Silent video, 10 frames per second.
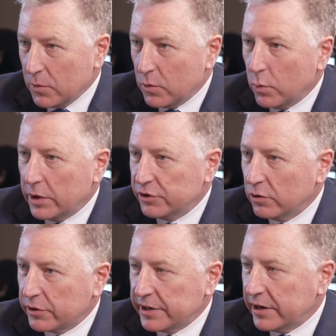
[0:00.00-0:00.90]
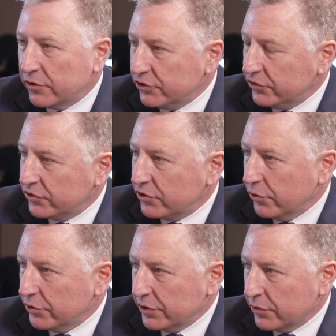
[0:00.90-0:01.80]
When you look at energy
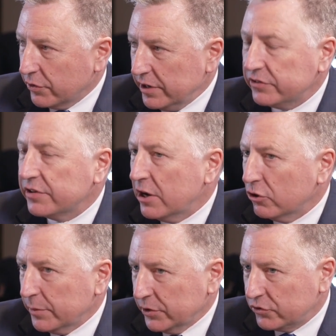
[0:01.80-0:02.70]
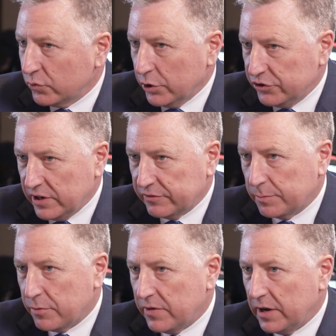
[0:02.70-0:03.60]
security, there is an element to which you have to
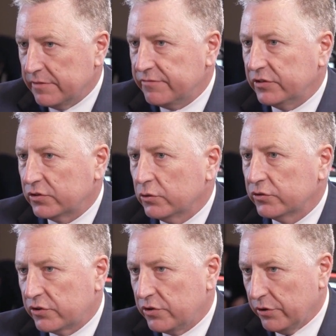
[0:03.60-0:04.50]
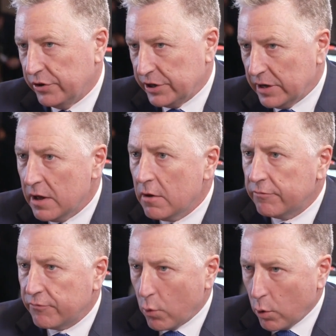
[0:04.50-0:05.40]
provide physical security
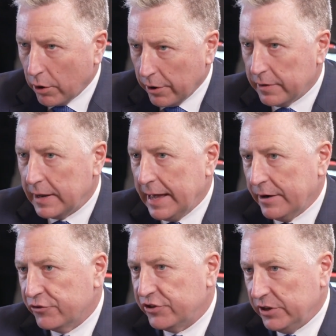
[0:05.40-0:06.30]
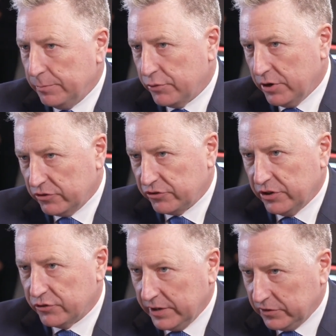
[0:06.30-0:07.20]
for energy production
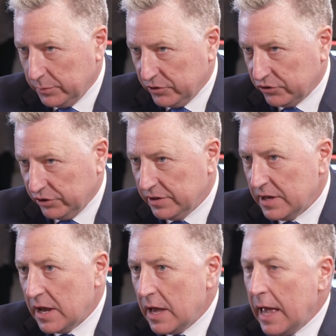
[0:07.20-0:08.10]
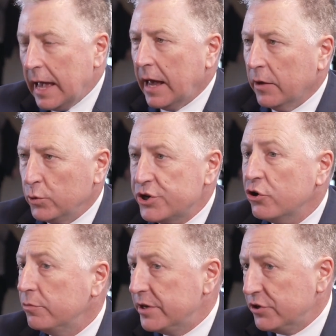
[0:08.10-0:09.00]
and transmission. And we
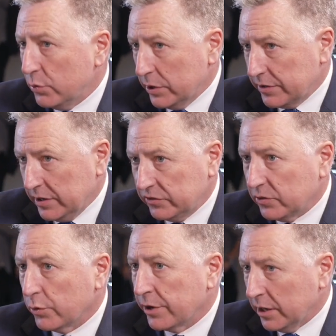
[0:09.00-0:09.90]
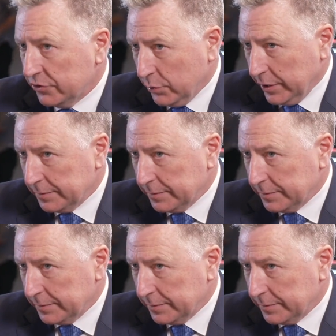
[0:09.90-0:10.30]
could be doing things that we're not doing.